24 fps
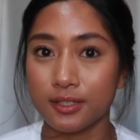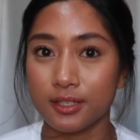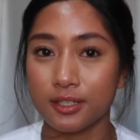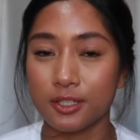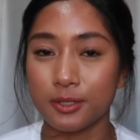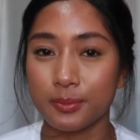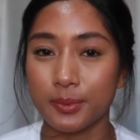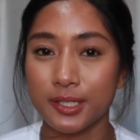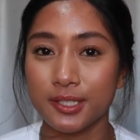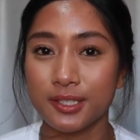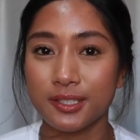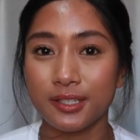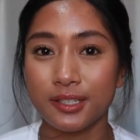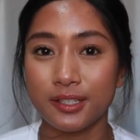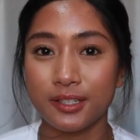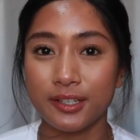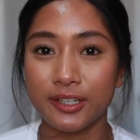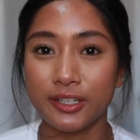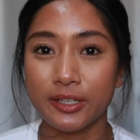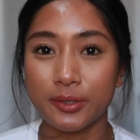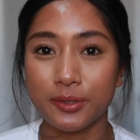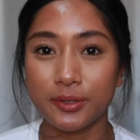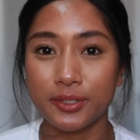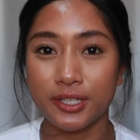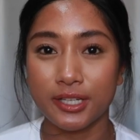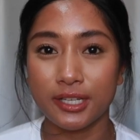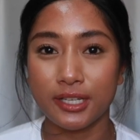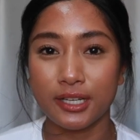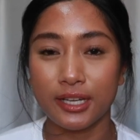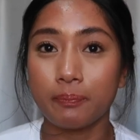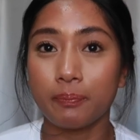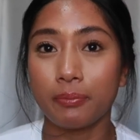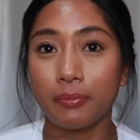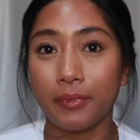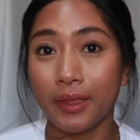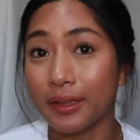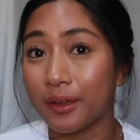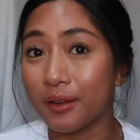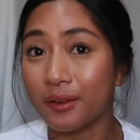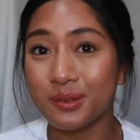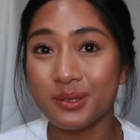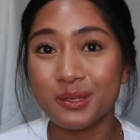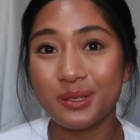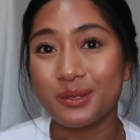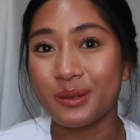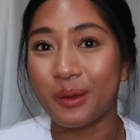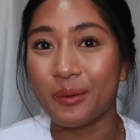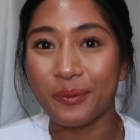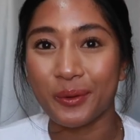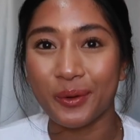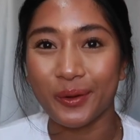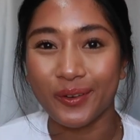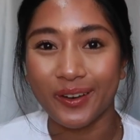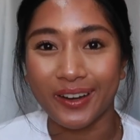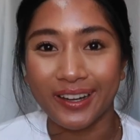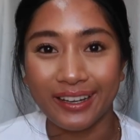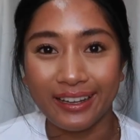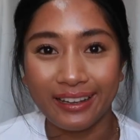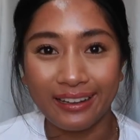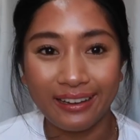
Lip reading: into my skincare routine. I honestly don't regret